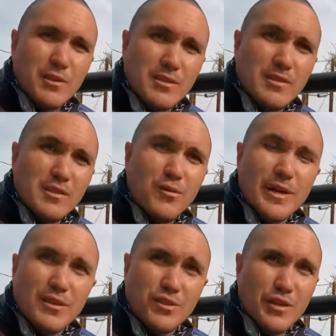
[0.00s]
was its
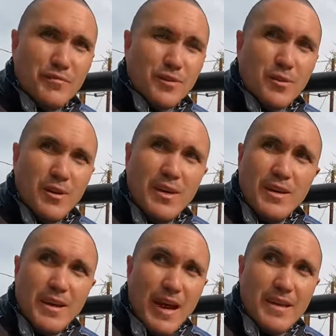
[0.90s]
quick shifter.
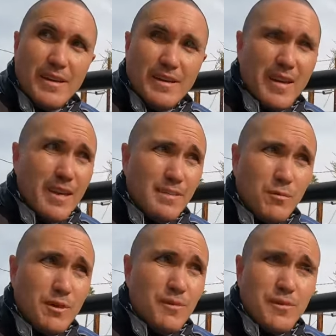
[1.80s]
I think it
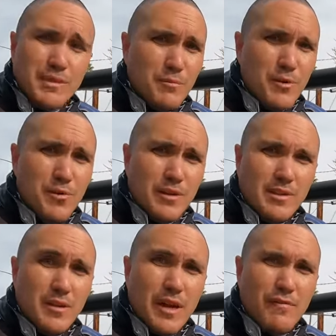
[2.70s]
has one of the
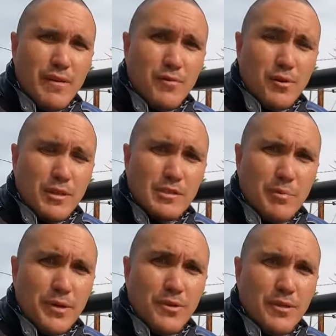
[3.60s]
smoothest that I've ever
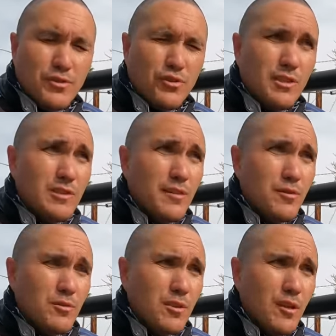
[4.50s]
experienced, just
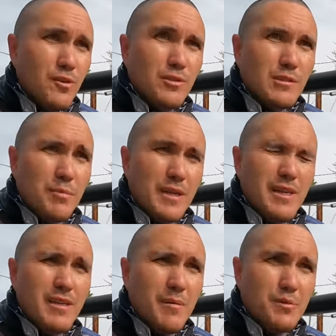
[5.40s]
in those low
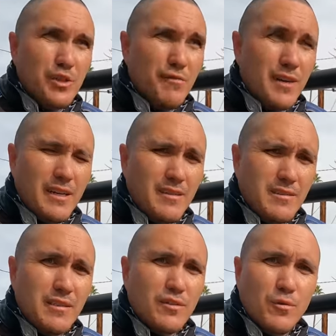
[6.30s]
speed upshift kind
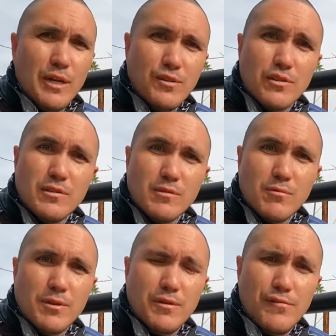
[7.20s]
of situations
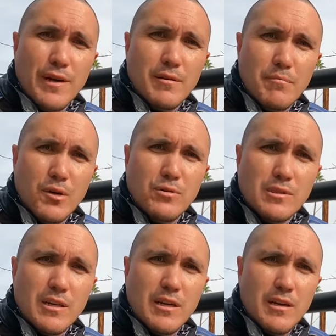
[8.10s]
where you find
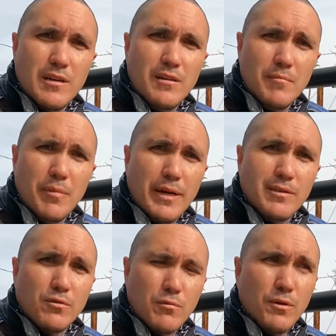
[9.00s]
most
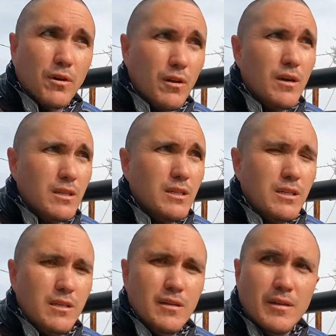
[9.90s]
bikes are real
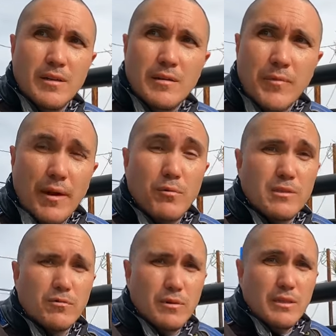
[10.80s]
clunky. That
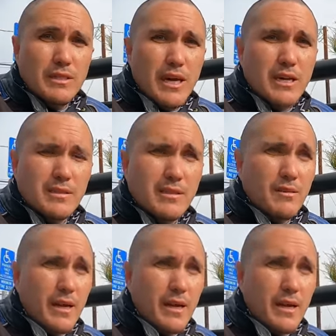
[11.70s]
one's really nice, I